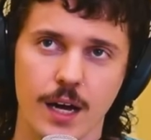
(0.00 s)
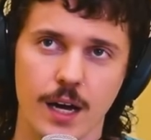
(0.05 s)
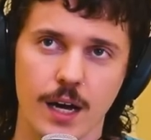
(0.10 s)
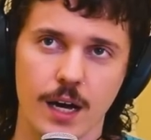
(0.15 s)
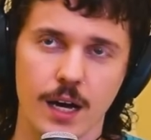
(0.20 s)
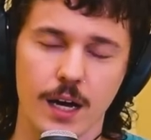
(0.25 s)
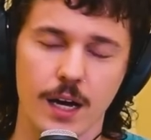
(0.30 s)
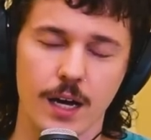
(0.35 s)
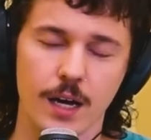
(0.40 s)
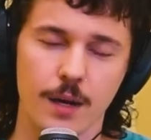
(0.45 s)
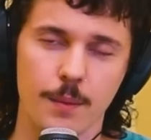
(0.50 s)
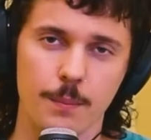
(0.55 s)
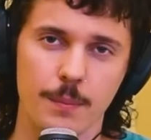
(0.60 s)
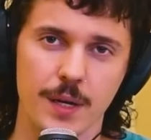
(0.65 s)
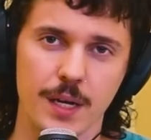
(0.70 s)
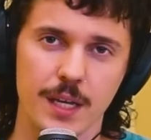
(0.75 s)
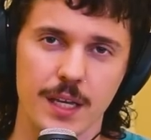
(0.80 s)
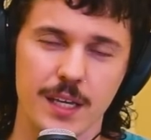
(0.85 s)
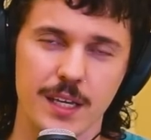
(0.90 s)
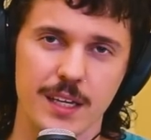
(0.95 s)

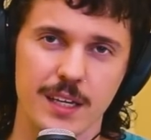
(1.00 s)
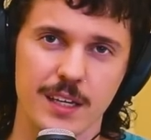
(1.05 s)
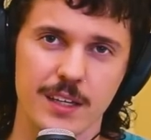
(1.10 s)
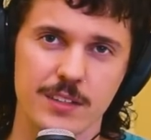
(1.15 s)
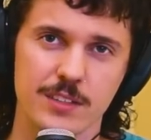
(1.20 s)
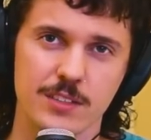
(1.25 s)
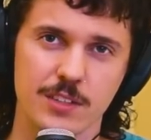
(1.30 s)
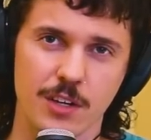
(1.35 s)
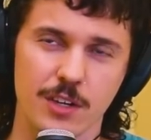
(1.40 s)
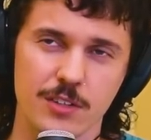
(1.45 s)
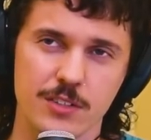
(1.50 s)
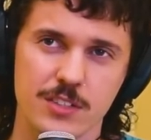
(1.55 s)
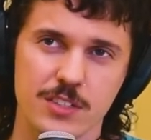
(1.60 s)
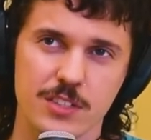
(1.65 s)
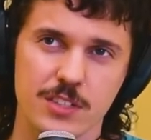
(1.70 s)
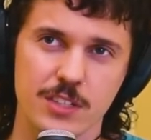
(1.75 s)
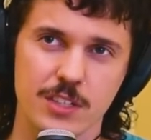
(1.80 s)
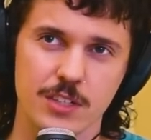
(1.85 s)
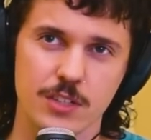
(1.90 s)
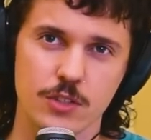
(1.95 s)

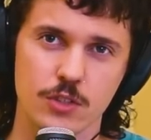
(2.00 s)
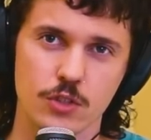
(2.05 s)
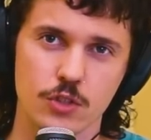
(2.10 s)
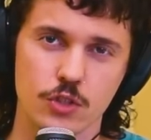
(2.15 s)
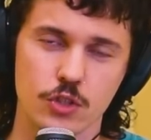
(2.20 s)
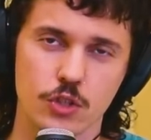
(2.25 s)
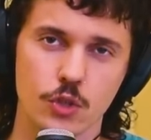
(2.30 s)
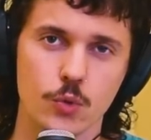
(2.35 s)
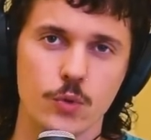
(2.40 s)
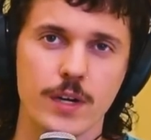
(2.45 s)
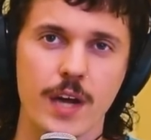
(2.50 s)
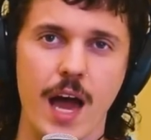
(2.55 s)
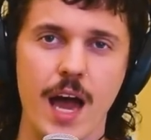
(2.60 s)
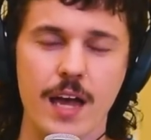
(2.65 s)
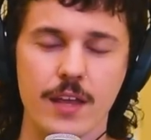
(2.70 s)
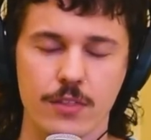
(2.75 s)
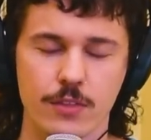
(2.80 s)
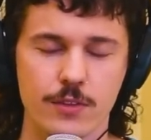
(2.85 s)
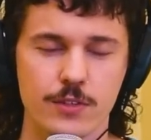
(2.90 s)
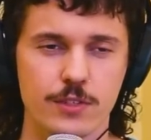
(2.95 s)
Starts June
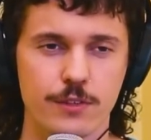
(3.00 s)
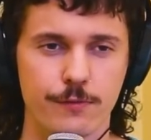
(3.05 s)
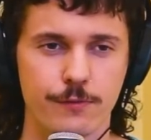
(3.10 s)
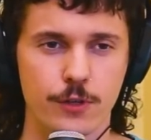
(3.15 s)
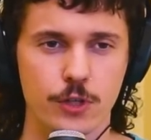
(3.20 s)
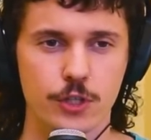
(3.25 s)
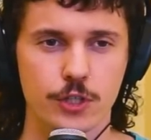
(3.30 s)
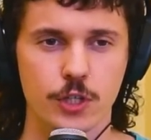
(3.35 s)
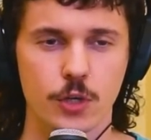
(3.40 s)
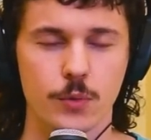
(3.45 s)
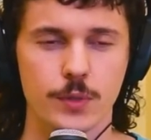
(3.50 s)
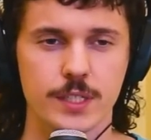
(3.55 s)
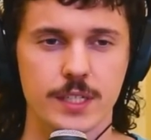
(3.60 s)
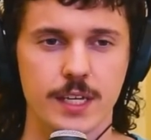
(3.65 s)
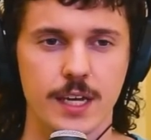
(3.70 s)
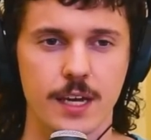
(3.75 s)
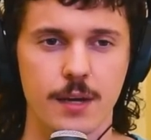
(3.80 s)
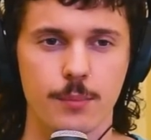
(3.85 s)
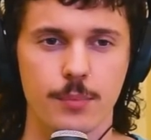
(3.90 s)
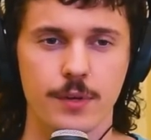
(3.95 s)
9th is the first show in
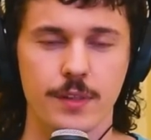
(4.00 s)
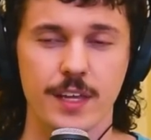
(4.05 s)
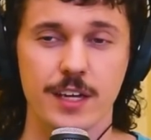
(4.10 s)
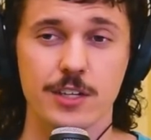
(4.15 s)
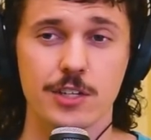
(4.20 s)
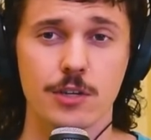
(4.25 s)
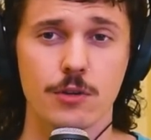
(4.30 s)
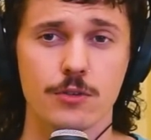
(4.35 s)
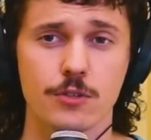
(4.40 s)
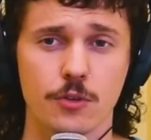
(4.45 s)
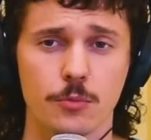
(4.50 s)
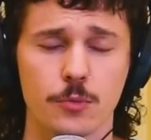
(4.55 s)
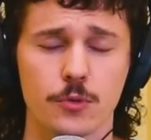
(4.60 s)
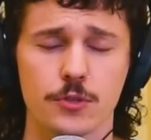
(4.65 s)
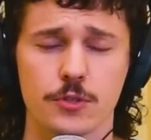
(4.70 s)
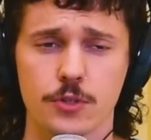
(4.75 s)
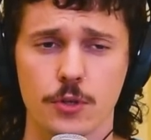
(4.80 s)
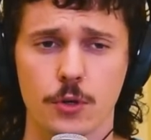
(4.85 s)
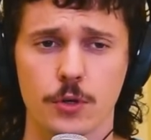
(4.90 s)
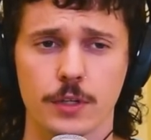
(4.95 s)
Tampa. That show is
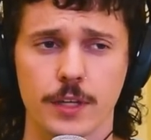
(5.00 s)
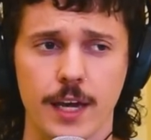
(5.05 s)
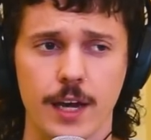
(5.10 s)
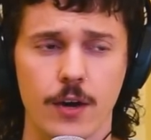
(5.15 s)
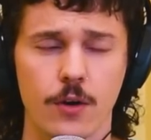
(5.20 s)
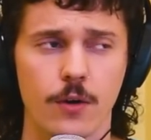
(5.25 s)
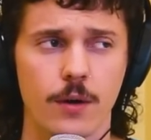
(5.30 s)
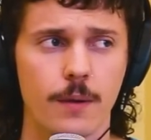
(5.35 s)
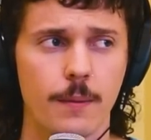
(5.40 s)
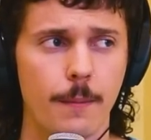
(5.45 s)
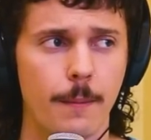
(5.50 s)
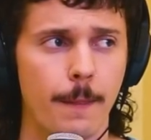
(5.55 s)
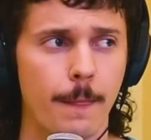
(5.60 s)
almost sold out.